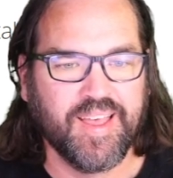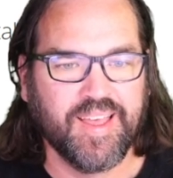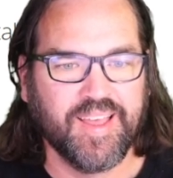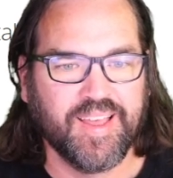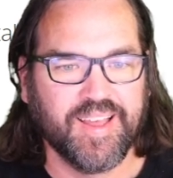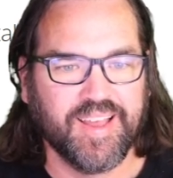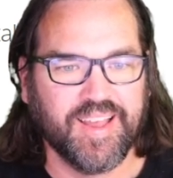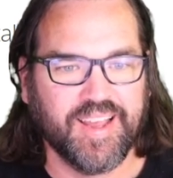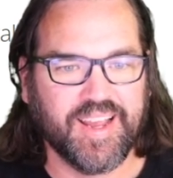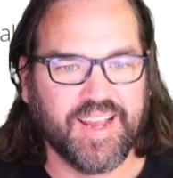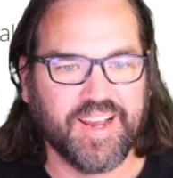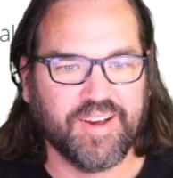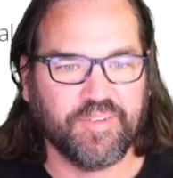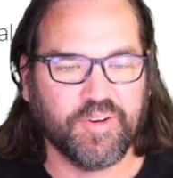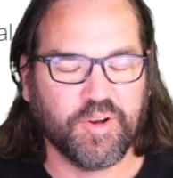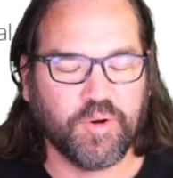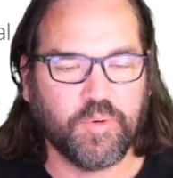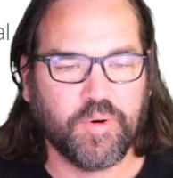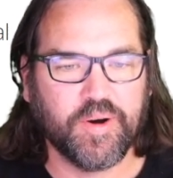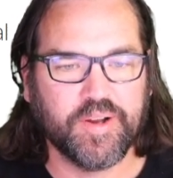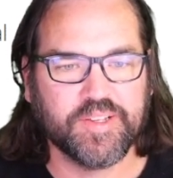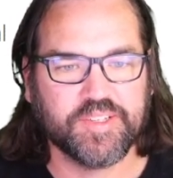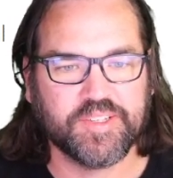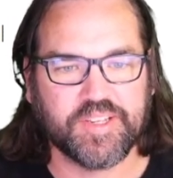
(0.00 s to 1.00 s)
Hey
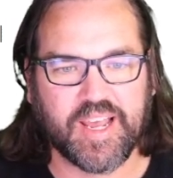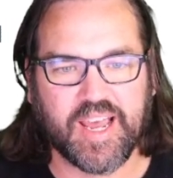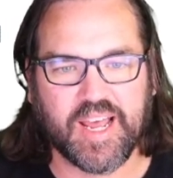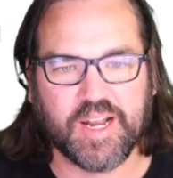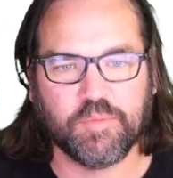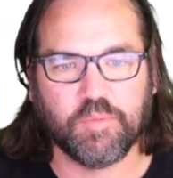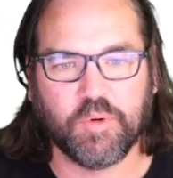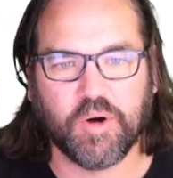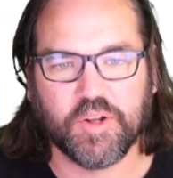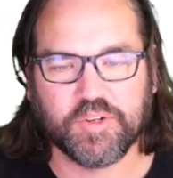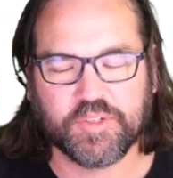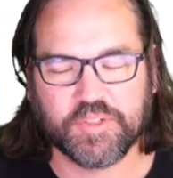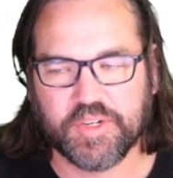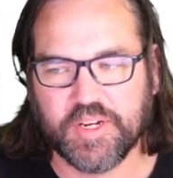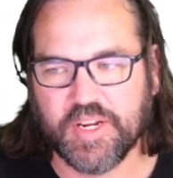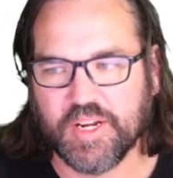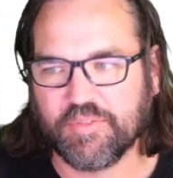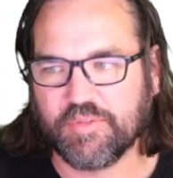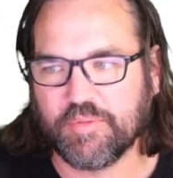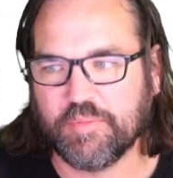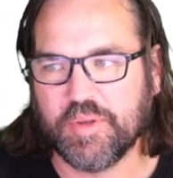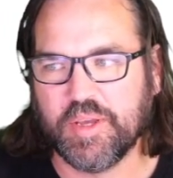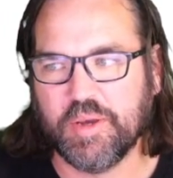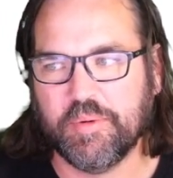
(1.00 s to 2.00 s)
everyone, it's Adam Walter here
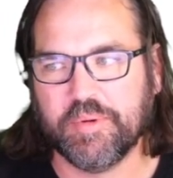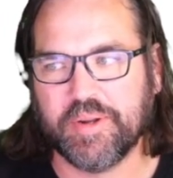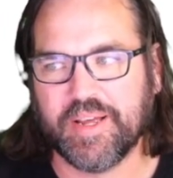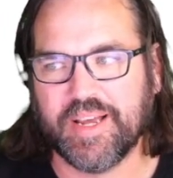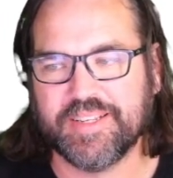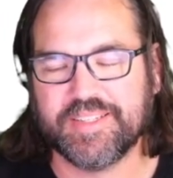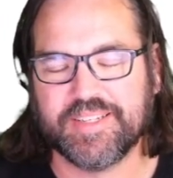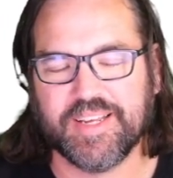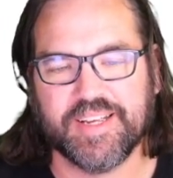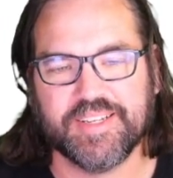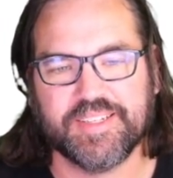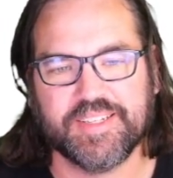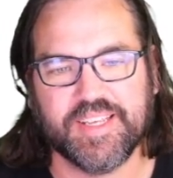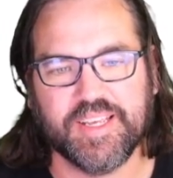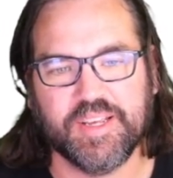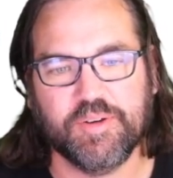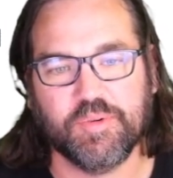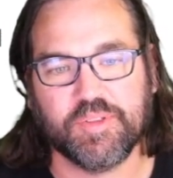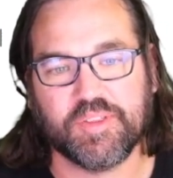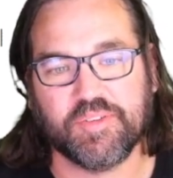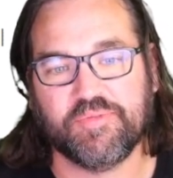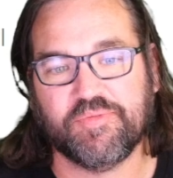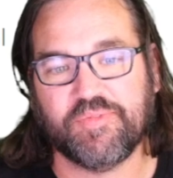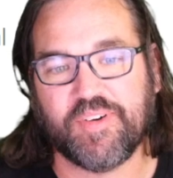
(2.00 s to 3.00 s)
from Humanize IT
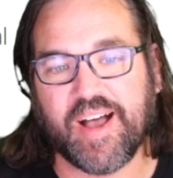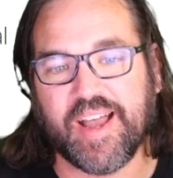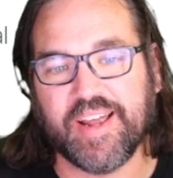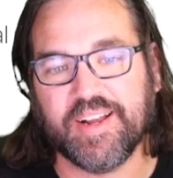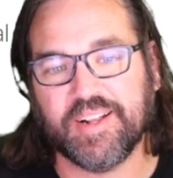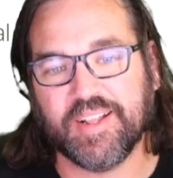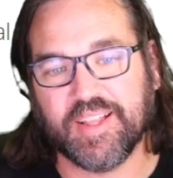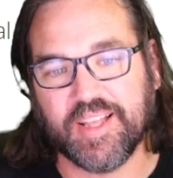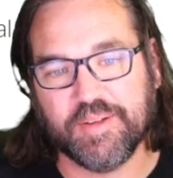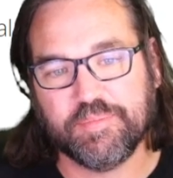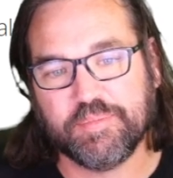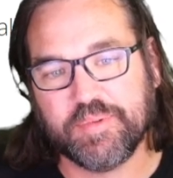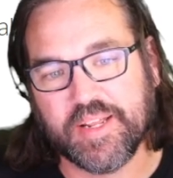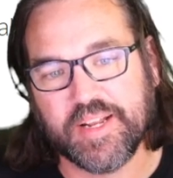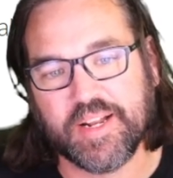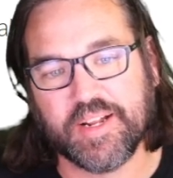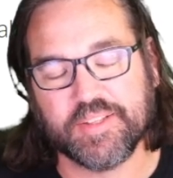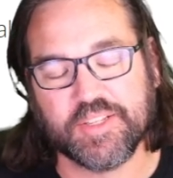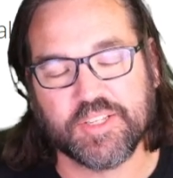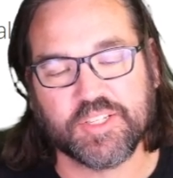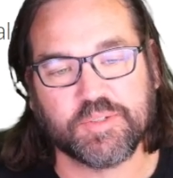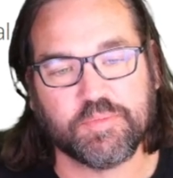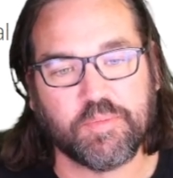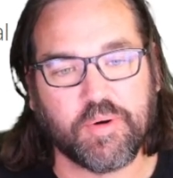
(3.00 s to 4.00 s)
with a final update on
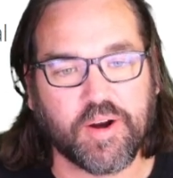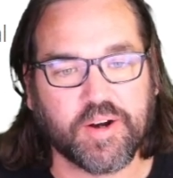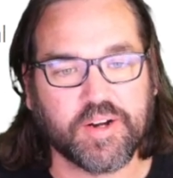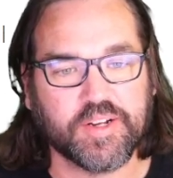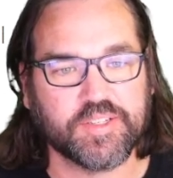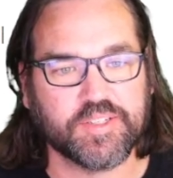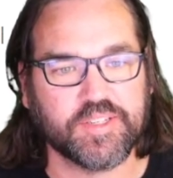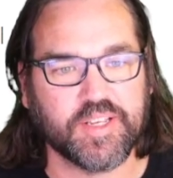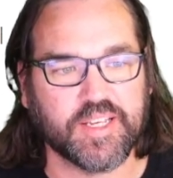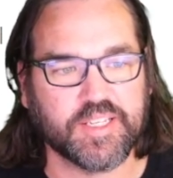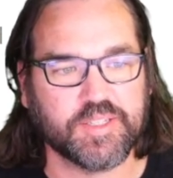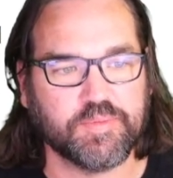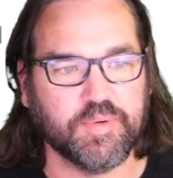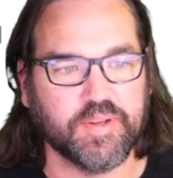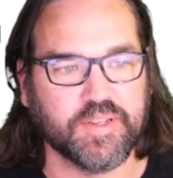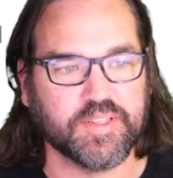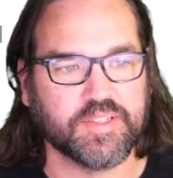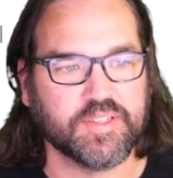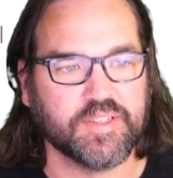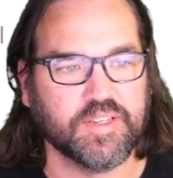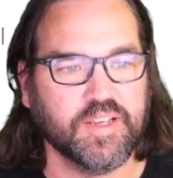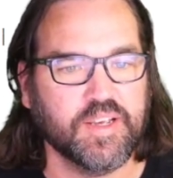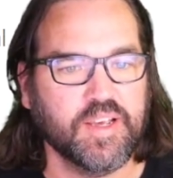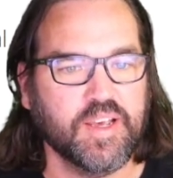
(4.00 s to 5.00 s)
the smart
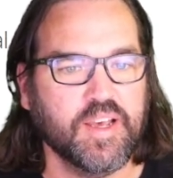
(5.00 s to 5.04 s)
assessments.